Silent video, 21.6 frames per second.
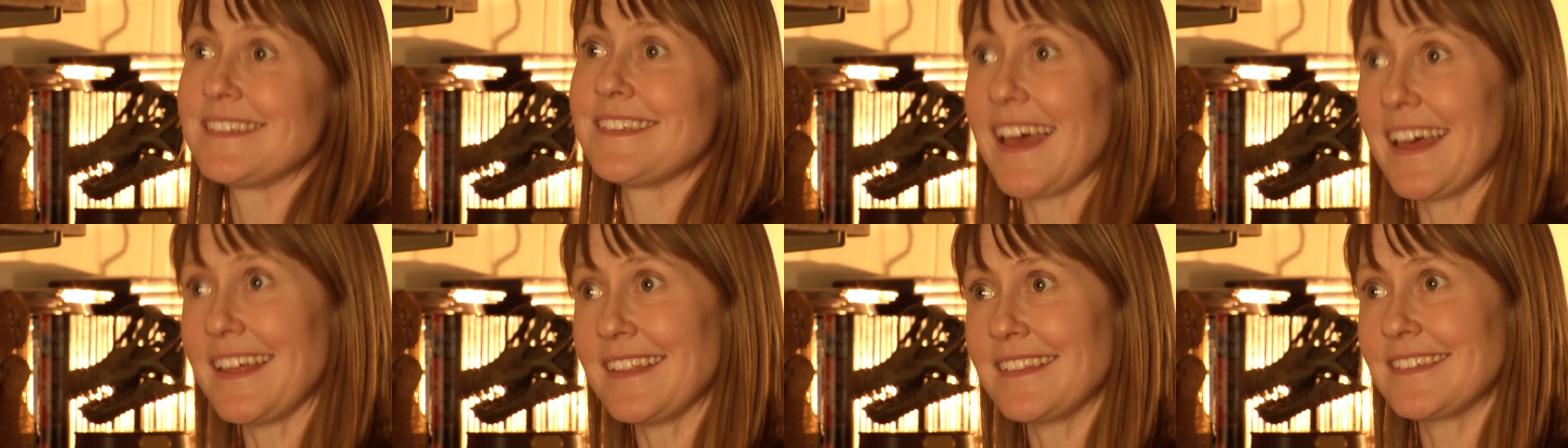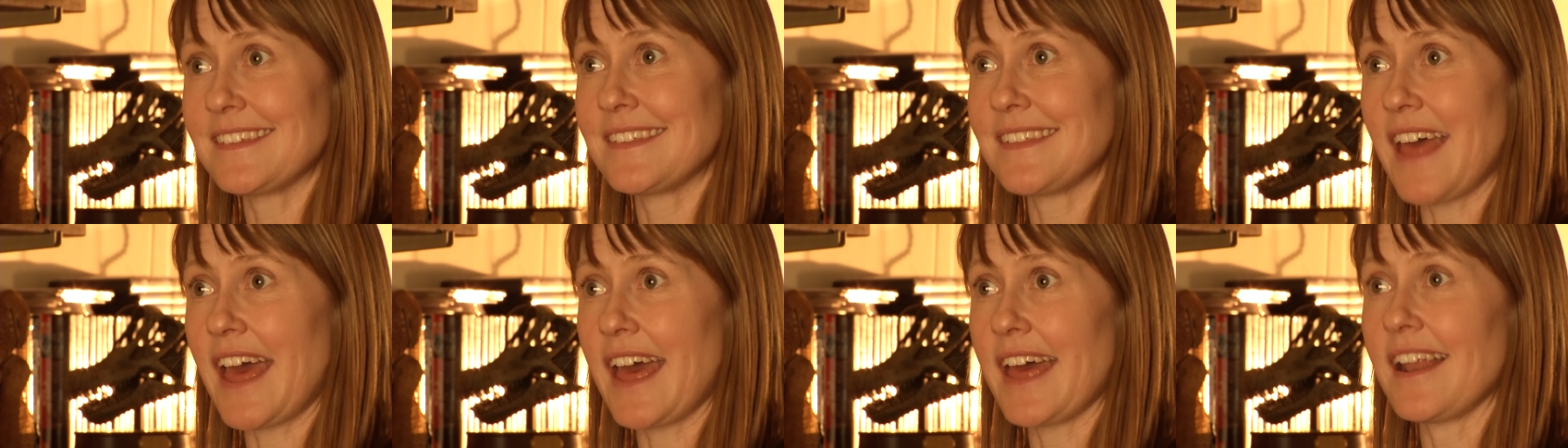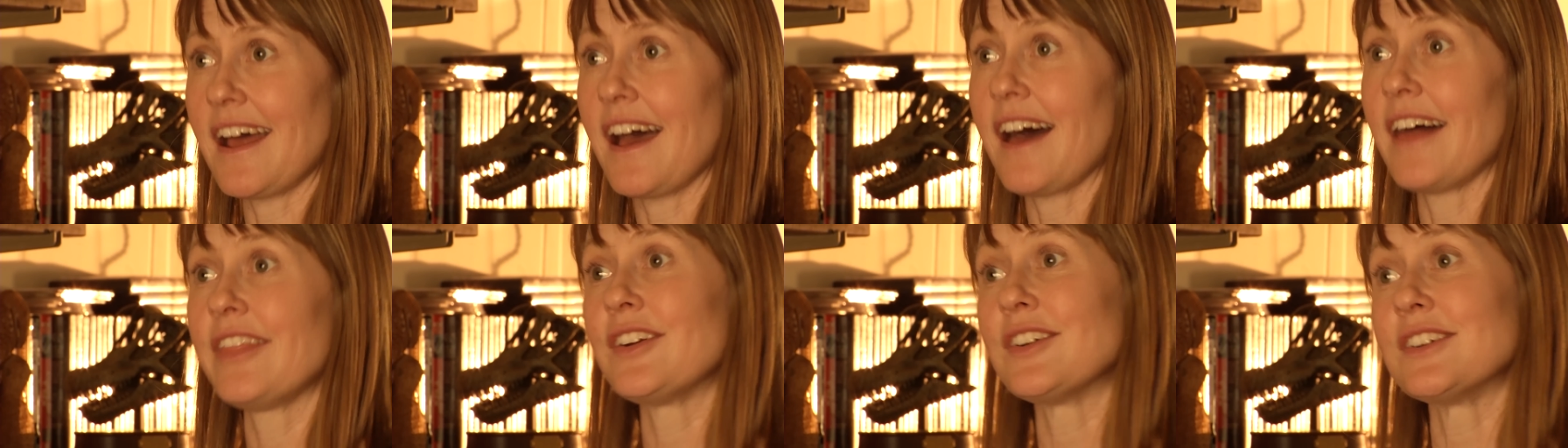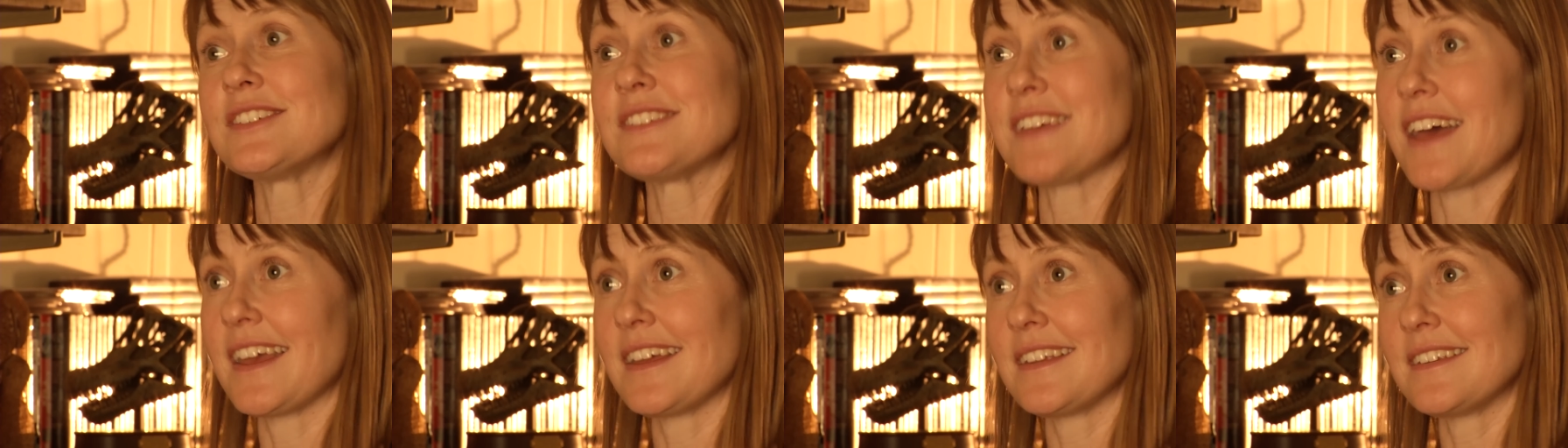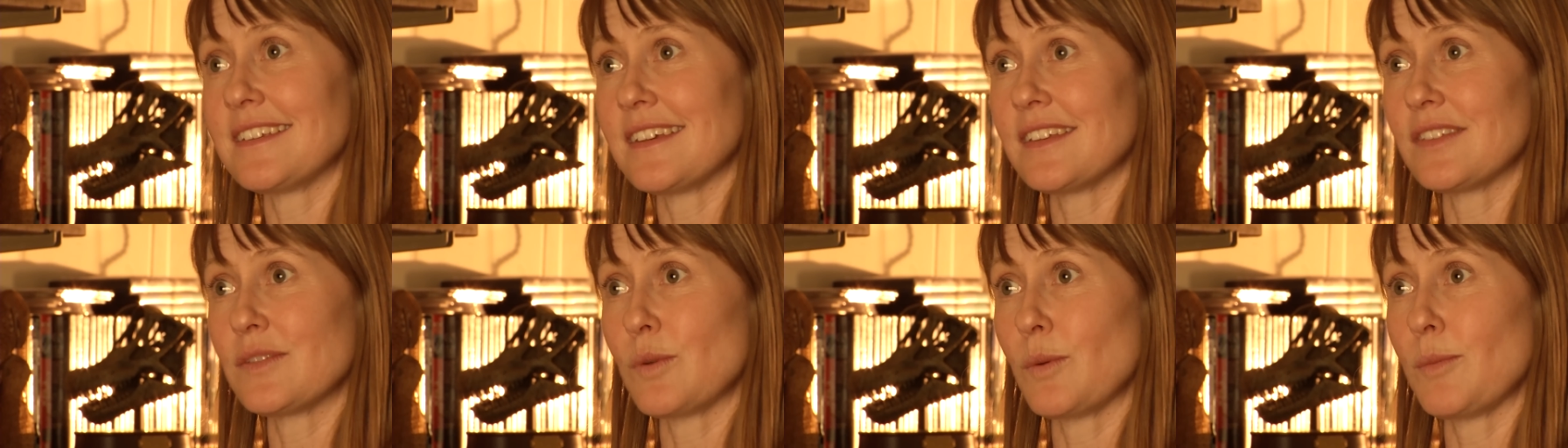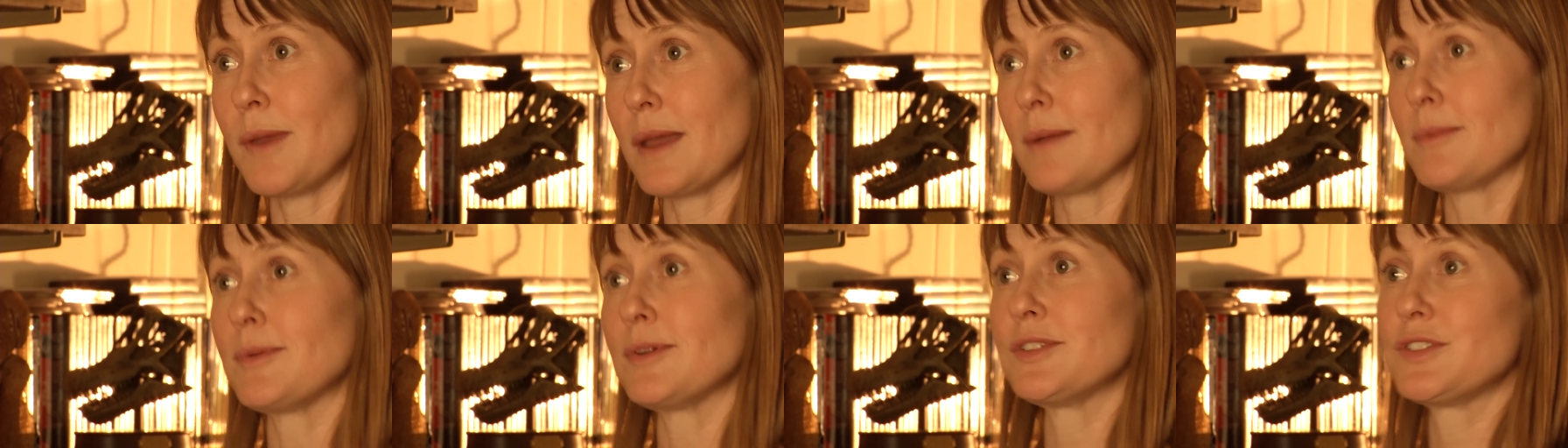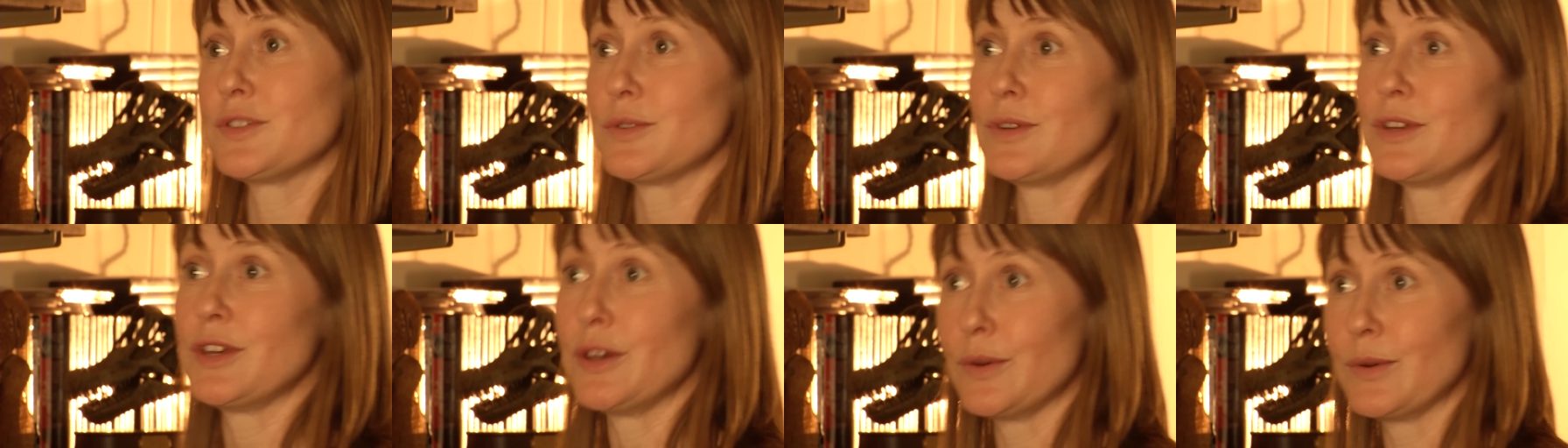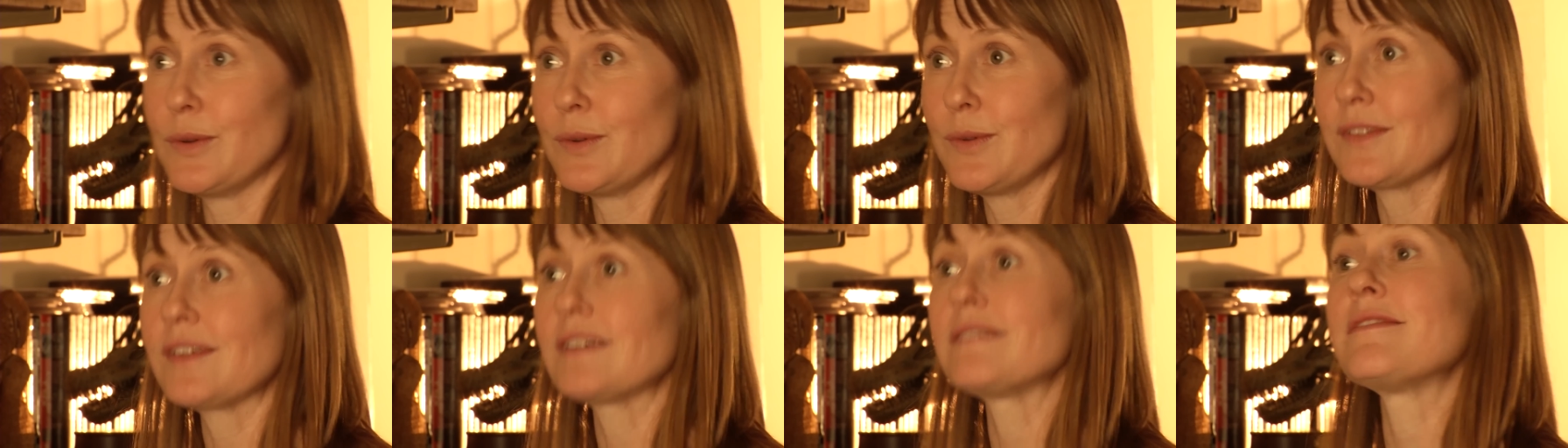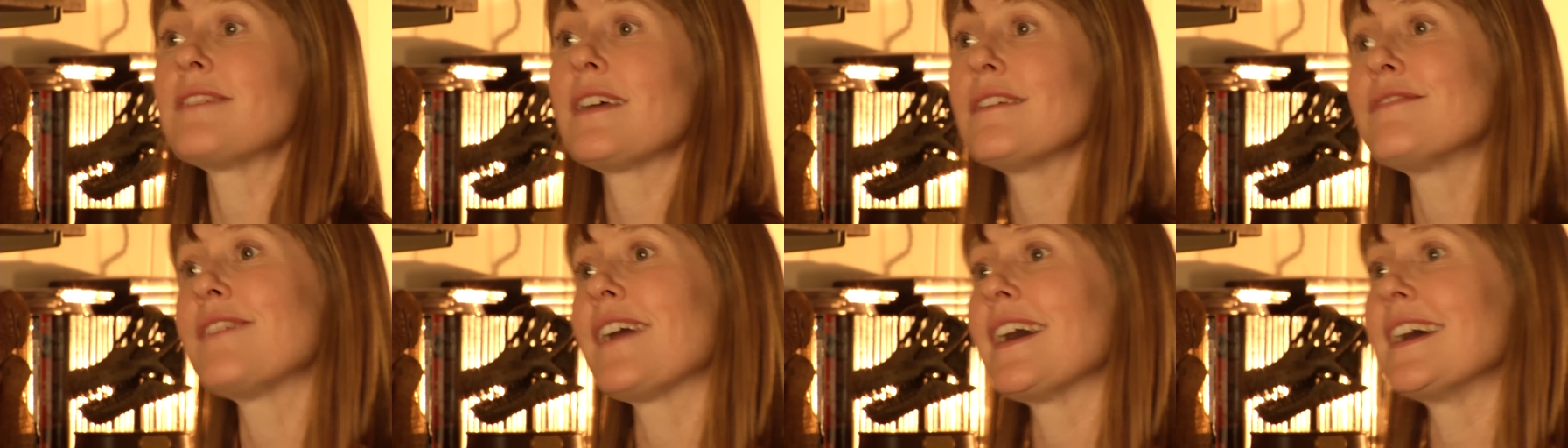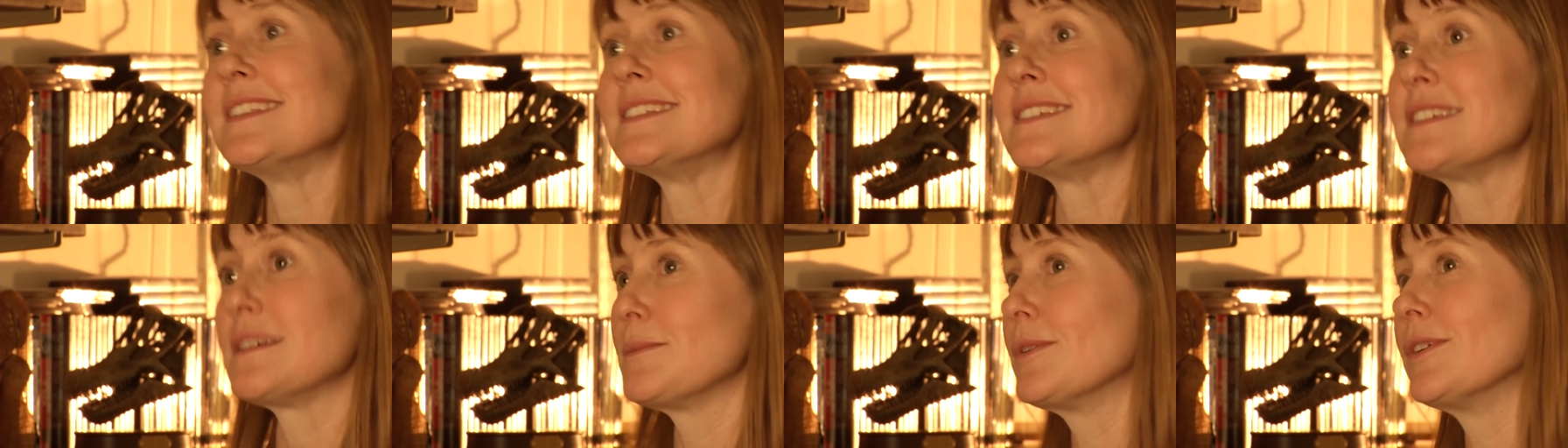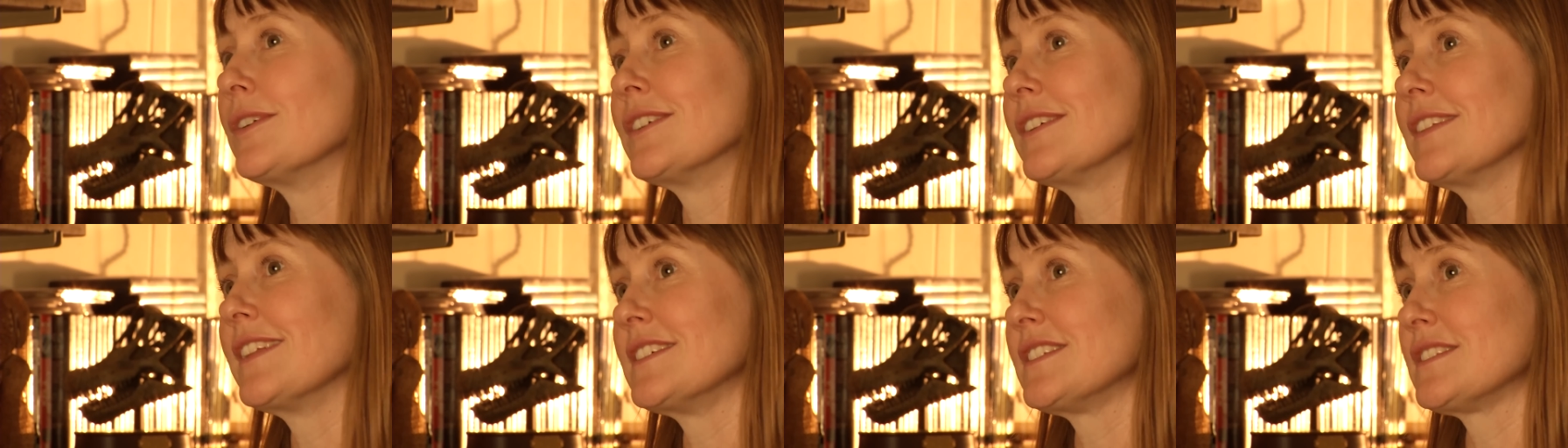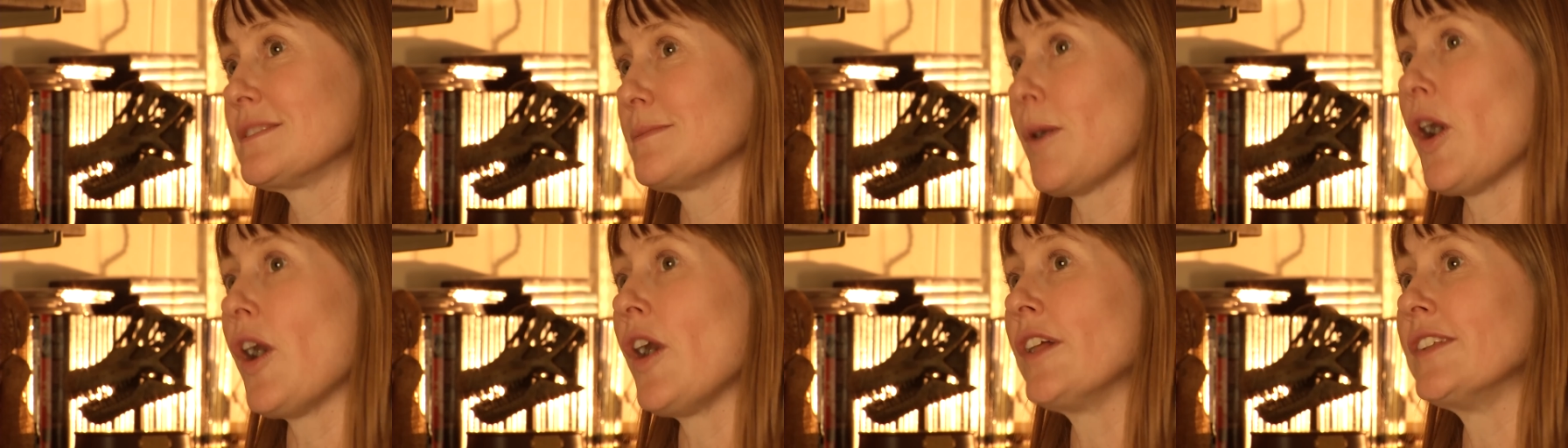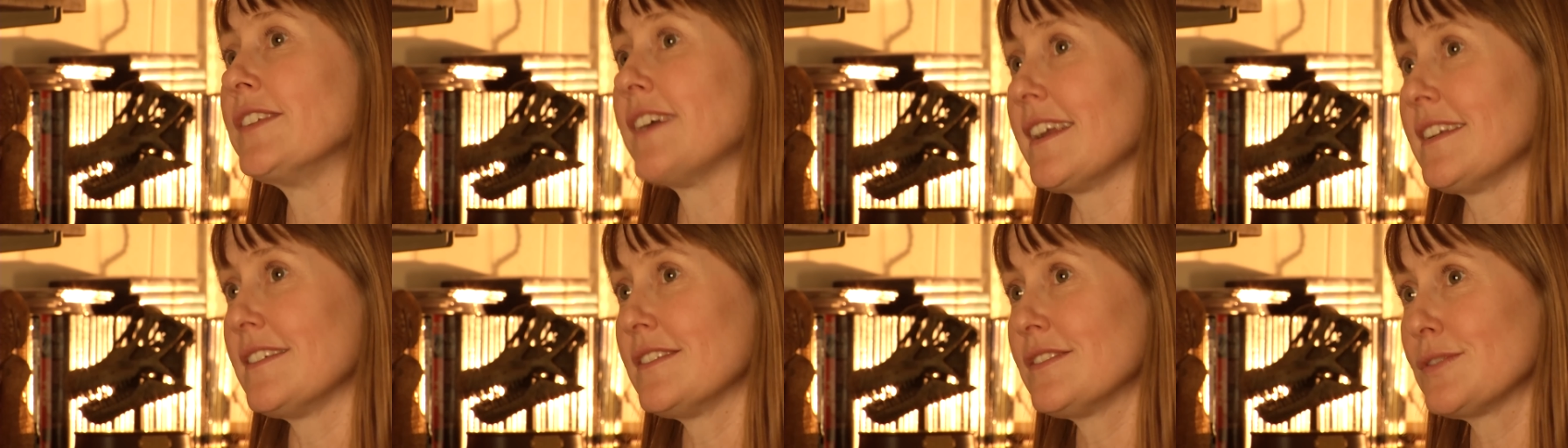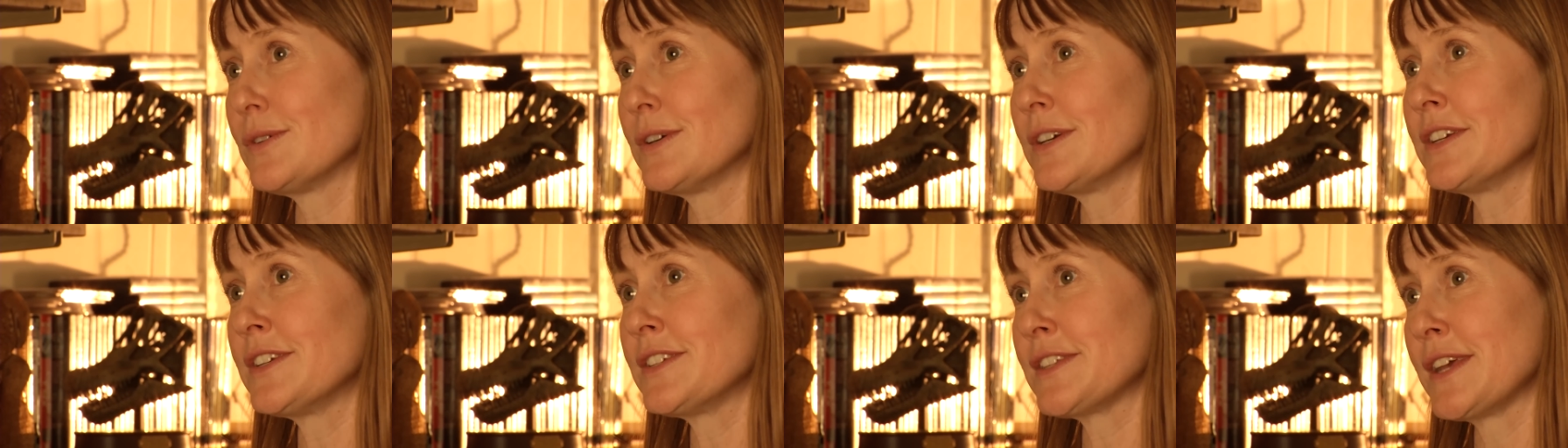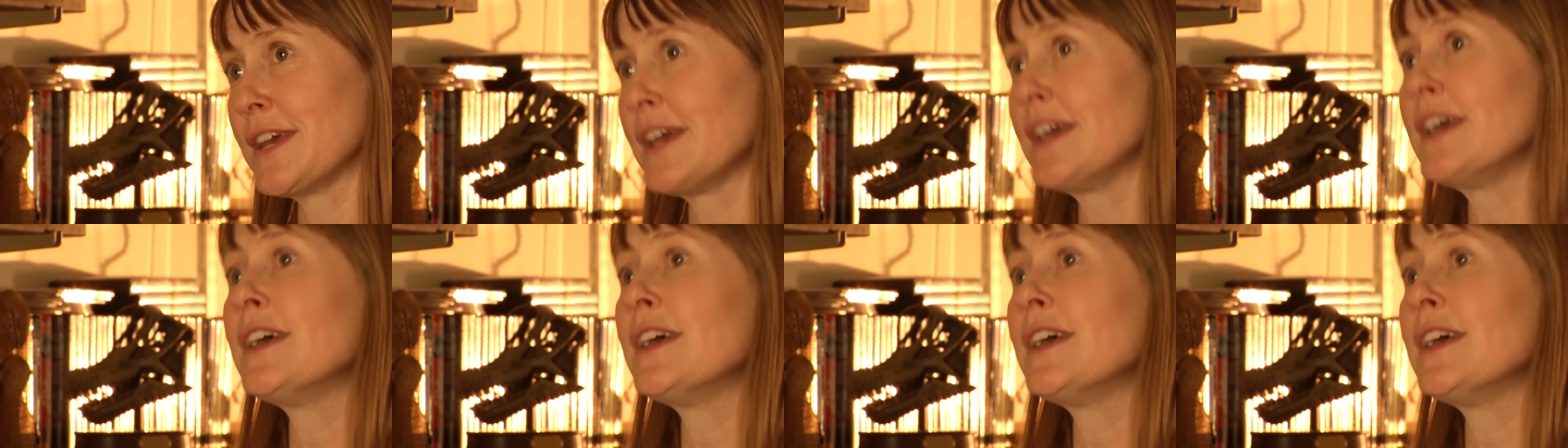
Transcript: sets that other scientists will be able to use if they find similarly small dinosaurs.